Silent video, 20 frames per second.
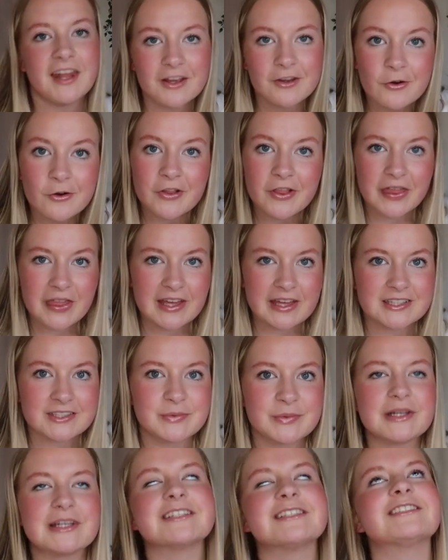I got this,
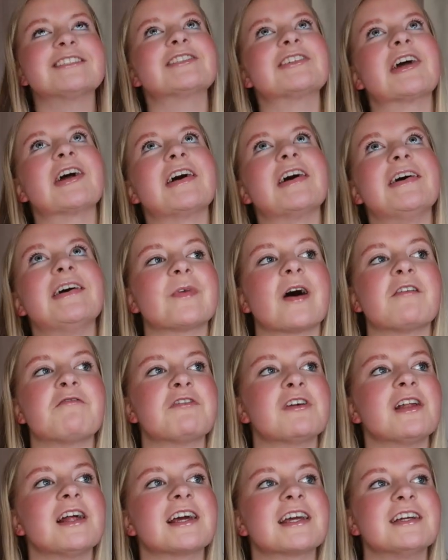which I
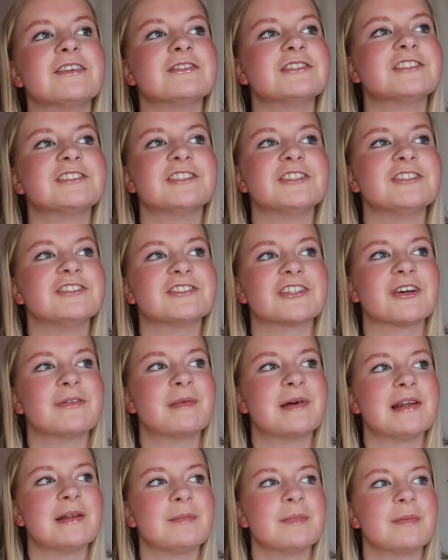feel like it would suit so
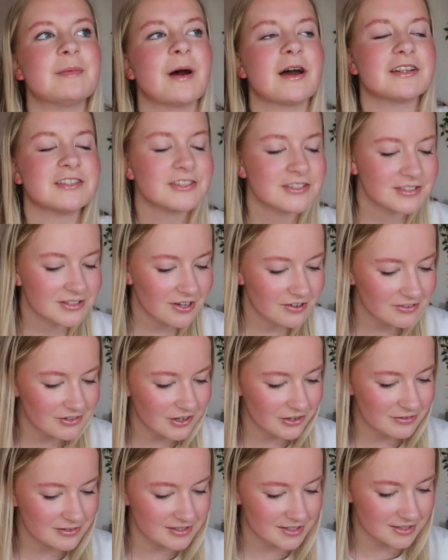many. I just don't
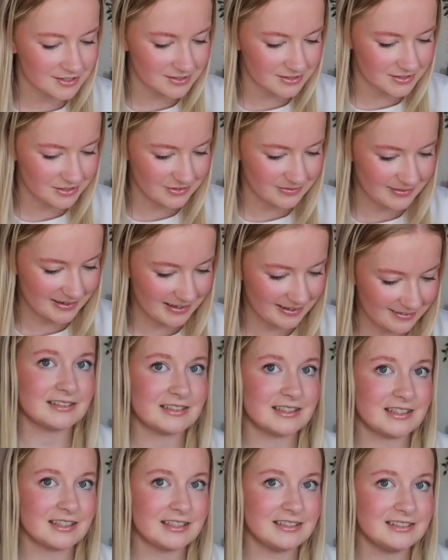know if it's gonna suit me.
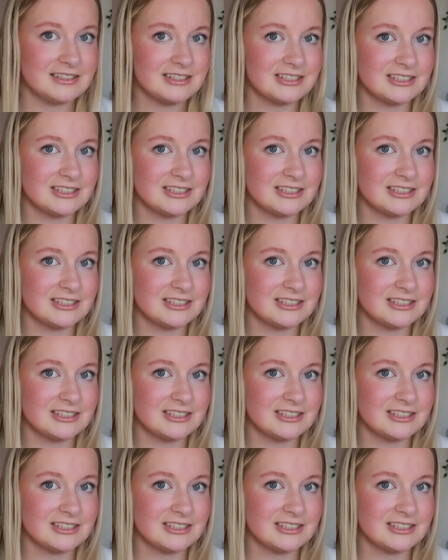I